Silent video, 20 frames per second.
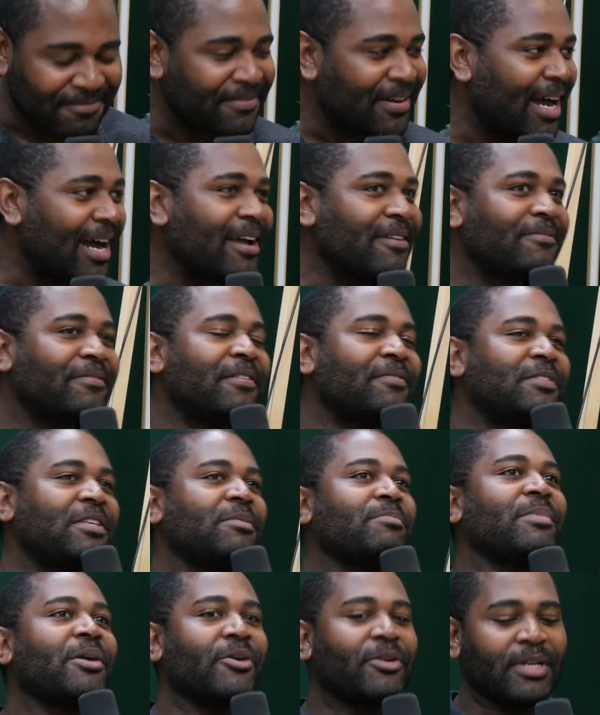The
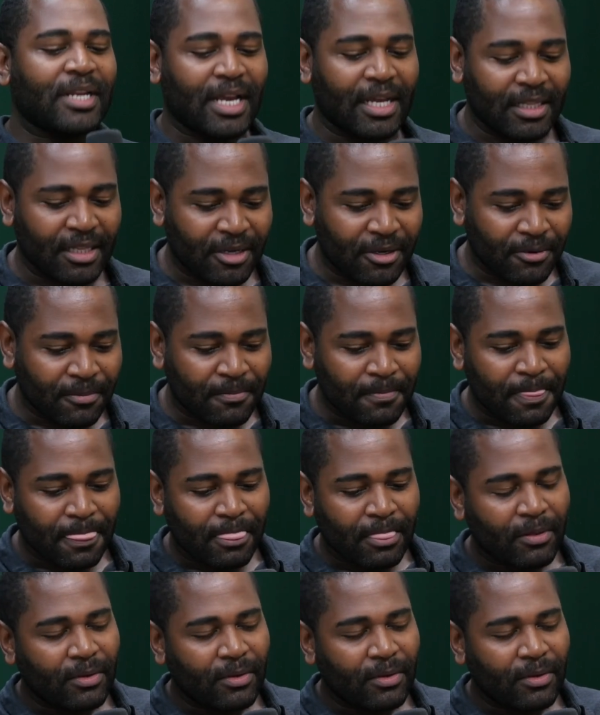550 Maranello